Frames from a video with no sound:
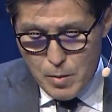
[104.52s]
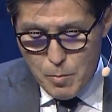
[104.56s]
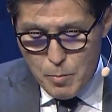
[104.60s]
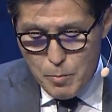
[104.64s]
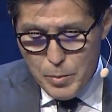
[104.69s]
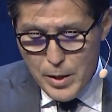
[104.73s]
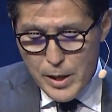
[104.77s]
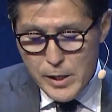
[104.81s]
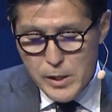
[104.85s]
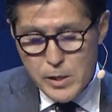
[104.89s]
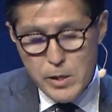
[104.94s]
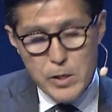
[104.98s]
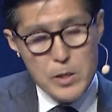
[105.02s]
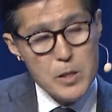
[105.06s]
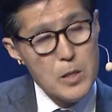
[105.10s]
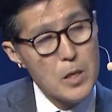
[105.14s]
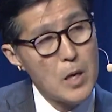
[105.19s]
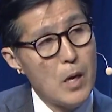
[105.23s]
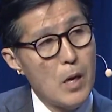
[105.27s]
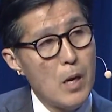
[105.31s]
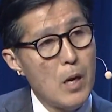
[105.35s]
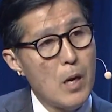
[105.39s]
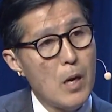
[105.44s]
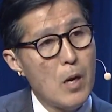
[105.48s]
basic
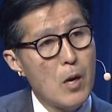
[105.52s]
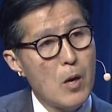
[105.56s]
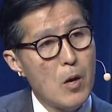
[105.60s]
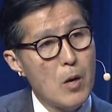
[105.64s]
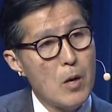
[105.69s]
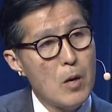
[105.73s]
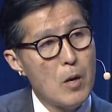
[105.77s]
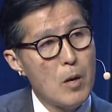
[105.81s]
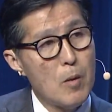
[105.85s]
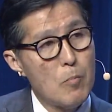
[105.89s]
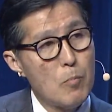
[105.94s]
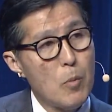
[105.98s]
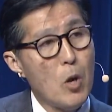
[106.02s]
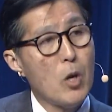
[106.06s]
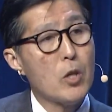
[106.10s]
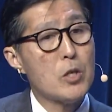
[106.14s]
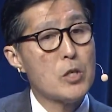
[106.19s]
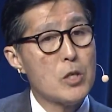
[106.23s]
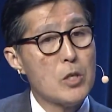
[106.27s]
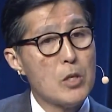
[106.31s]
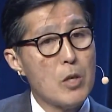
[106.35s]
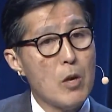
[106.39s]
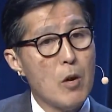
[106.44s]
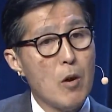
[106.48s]

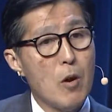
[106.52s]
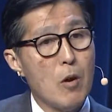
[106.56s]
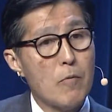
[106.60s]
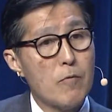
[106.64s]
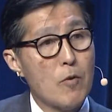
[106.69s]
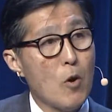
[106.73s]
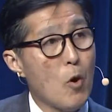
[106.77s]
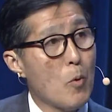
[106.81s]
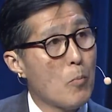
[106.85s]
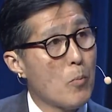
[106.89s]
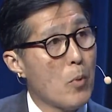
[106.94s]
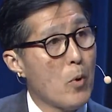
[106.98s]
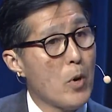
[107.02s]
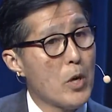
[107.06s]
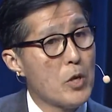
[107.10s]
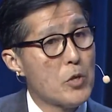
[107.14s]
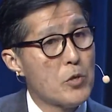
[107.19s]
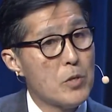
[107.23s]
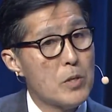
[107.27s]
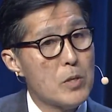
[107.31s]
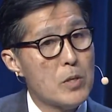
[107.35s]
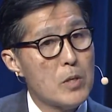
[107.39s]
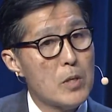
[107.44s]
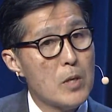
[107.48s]
policy of
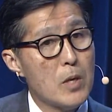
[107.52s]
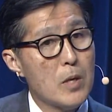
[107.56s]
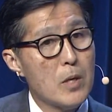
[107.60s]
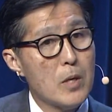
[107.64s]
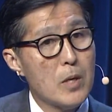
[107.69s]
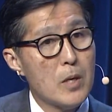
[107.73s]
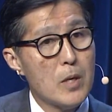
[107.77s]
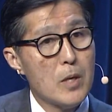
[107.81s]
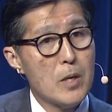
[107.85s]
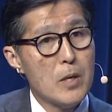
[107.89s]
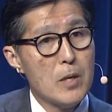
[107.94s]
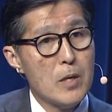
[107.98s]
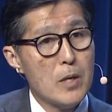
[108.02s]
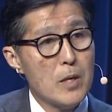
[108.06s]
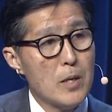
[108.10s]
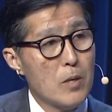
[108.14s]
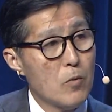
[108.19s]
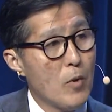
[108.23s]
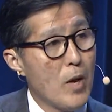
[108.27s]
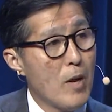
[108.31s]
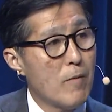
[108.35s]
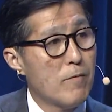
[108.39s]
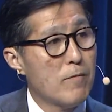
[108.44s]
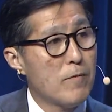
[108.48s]
operation.
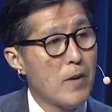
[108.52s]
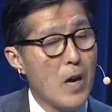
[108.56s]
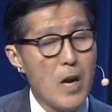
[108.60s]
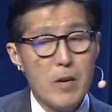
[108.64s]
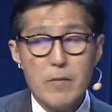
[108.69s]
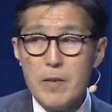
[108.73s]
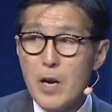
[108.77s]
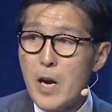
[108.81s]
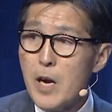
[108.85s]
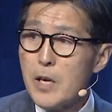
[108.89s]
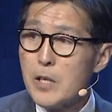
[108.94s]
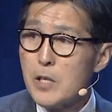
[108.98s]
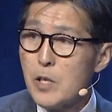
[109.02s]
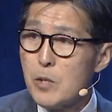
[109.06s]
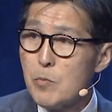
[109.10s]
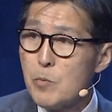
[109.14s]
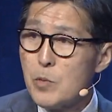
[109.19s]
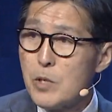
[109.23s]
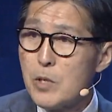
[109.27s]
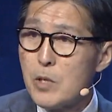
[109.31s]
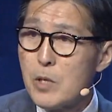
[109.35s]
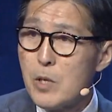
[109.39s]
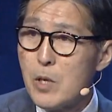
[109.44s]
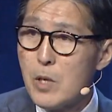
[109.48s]
We have 5
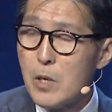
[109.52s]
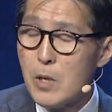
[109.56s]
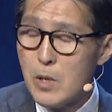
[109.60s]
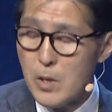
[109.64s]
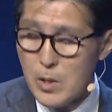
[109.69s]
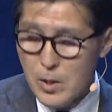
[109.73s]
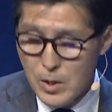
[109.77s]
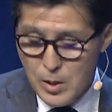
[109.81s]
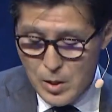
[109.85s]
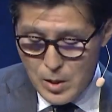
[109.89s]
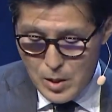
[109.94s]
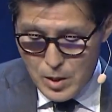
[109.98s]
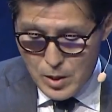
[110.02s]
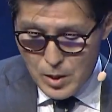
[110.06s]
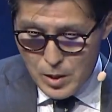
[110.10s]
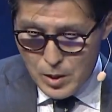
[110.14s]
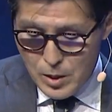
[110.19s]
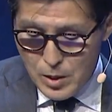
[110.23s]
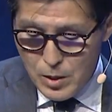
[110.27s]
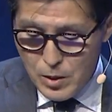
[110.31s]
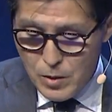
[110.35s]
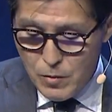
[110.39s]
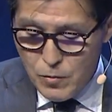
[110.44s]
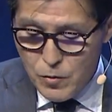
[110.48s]
items.
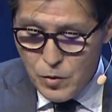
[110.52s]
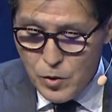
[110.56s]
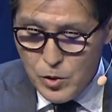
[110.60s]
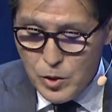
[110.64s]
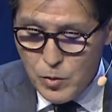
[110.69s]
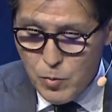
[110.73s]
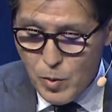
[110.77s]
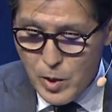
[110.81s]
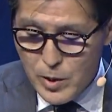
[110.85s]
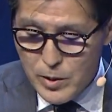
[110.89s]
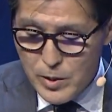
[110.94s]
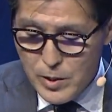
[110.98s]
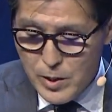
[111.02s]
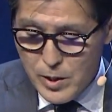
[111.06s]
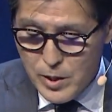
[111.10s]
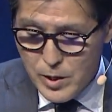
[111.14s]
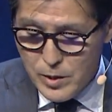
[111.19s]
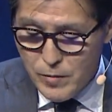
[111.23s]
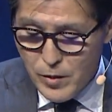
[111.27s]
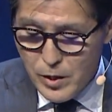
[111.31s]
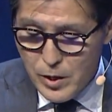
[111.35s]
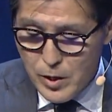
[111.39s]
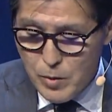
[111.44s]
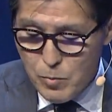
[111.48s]
The first one is
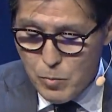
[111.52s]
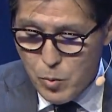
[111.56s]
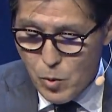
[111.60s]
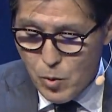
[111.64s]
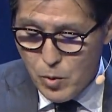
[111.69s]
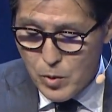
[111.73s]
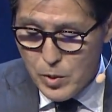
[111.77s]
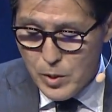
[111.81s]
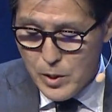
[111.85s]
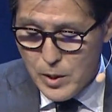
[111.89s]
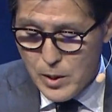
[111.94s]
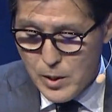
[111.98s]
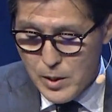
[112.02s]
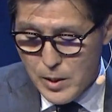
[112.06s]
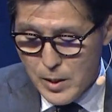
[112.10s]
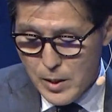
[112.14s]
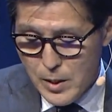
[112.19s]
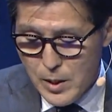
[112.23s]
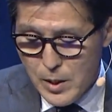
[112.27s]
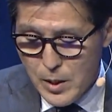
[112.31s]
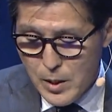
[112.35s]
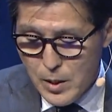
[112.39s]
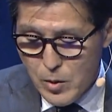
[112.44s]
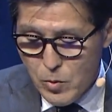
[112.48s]
very important,
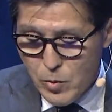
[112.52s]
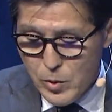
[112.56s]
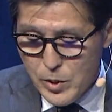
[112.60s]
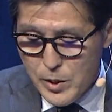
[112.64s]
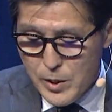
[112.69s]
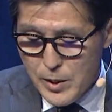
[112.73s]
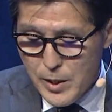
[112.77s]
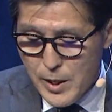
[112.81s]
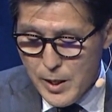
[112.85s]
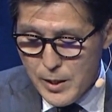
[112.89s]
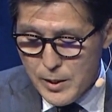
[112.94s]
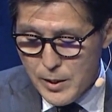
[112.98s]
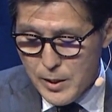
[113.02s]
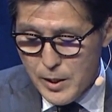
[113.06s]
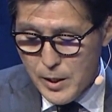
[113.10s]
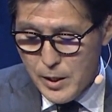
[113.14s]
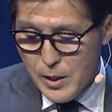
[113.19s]
which says